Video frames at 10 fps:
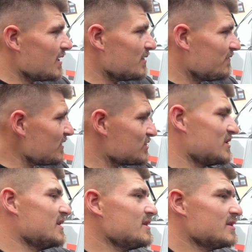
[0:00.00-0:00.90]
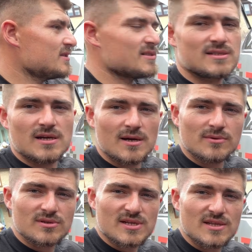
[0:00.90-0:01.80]
and eventually I'm
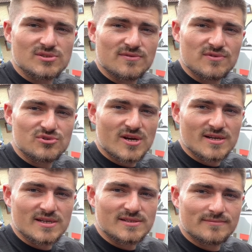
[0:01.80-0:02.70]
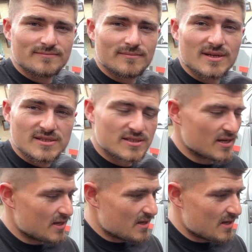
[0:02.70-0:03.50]
going to take this on a few track days because